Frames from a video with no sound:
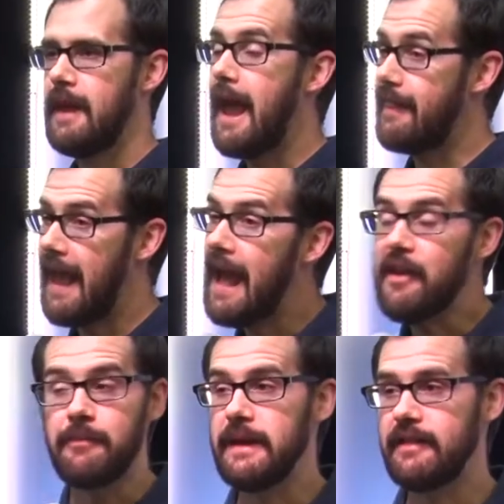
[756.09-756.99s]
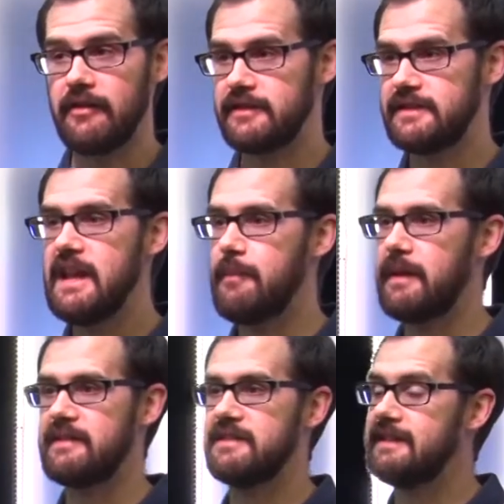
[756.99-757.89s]
And they had to be there to see it,
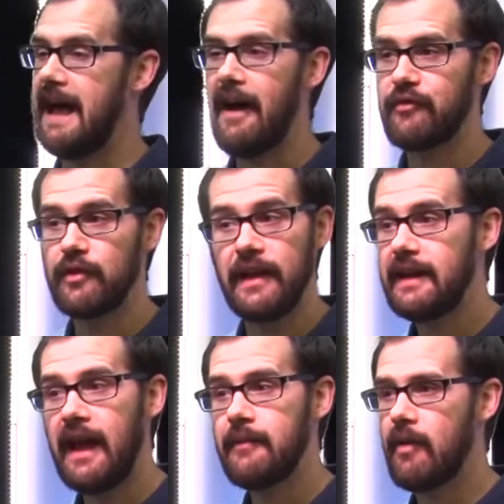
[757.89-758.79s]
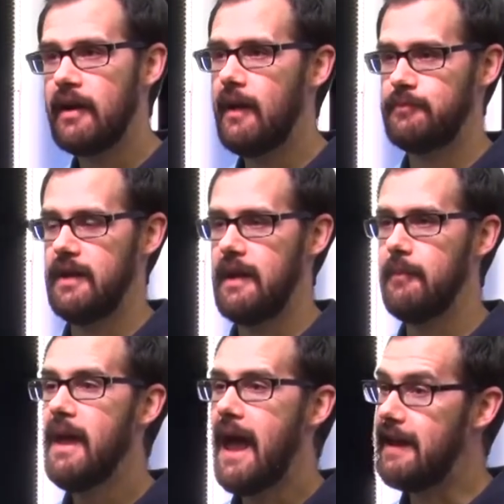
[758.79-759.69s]
because it says after they came right up to
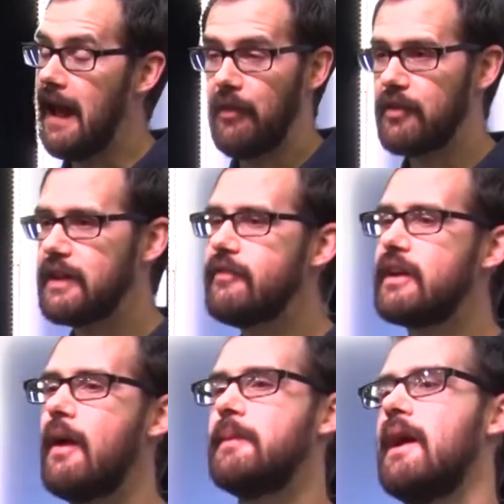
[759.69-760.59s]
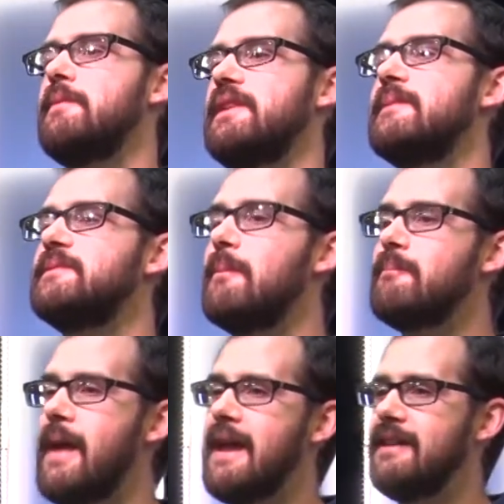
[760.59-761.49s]
him. And now they're even coming up to him
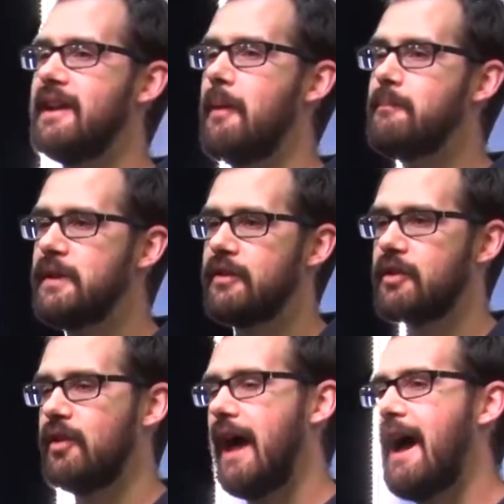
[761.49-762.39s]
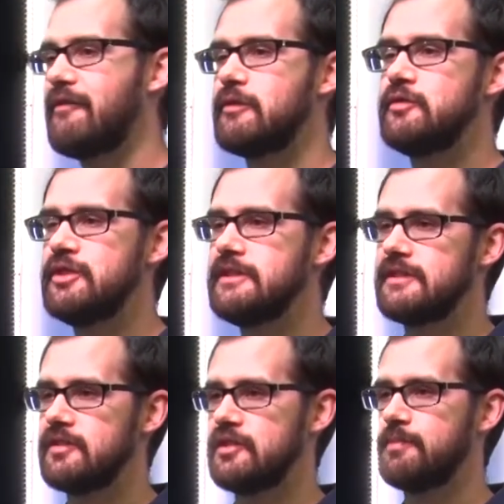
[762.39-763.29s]
demanding a miracle after
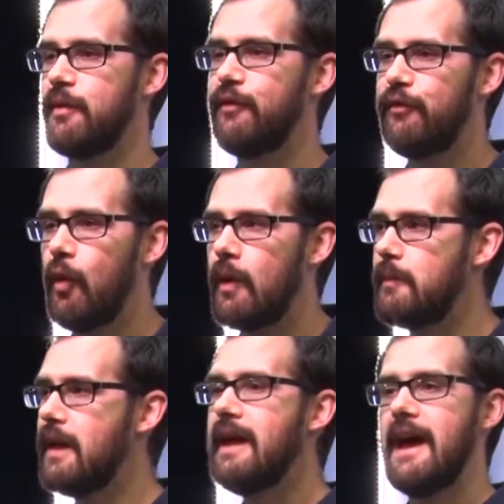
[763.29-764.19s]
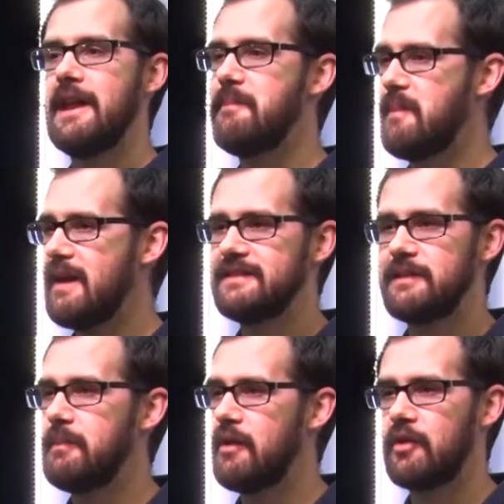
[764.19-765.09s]
Jesus just performed an
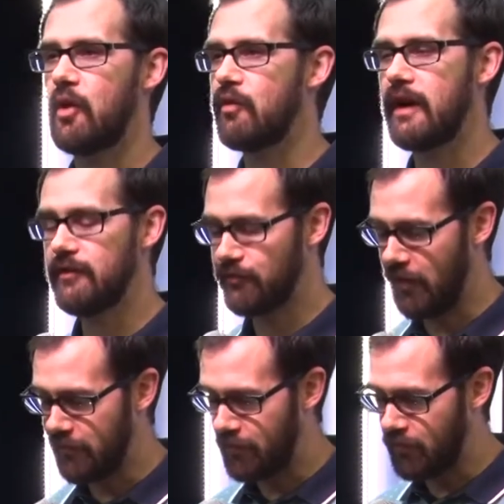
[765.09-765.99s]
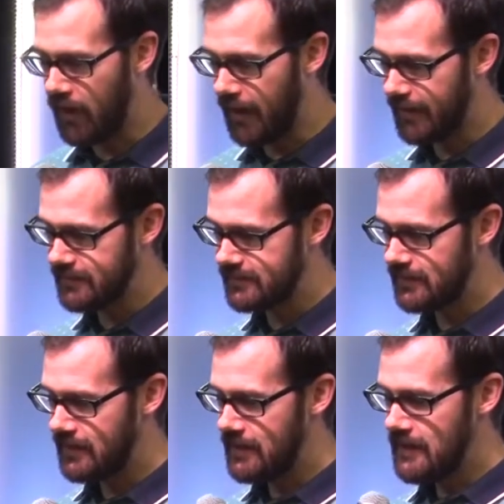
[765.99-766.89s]
amazing miracle right in front of their
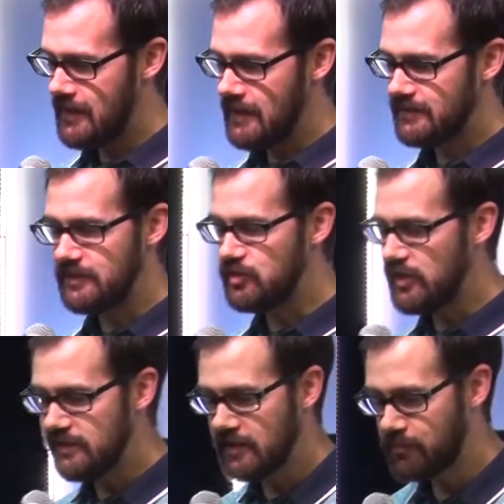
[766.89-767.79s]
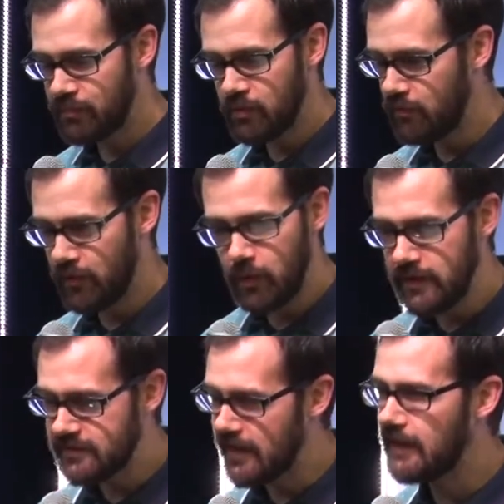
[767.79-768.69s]
eyes. See, Jesus proved who
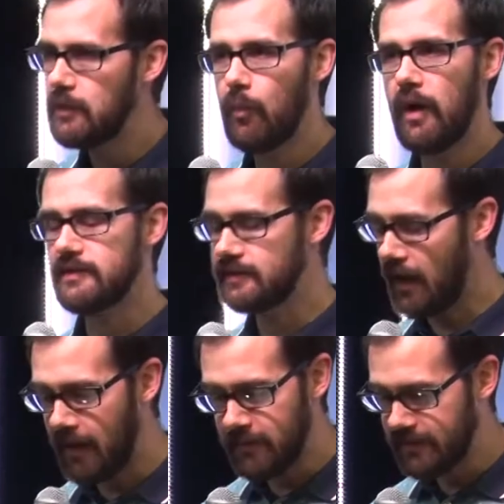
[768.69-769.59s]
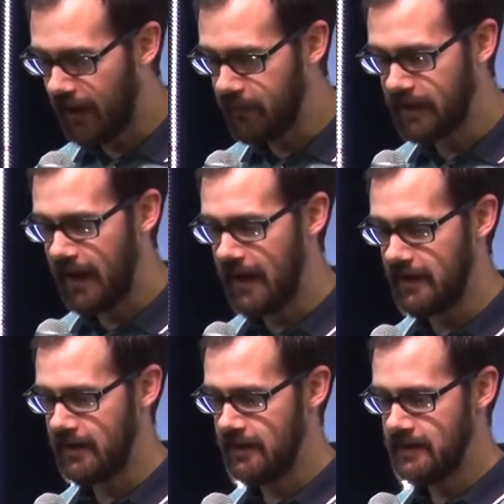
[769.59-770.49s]
he said he was time and time again.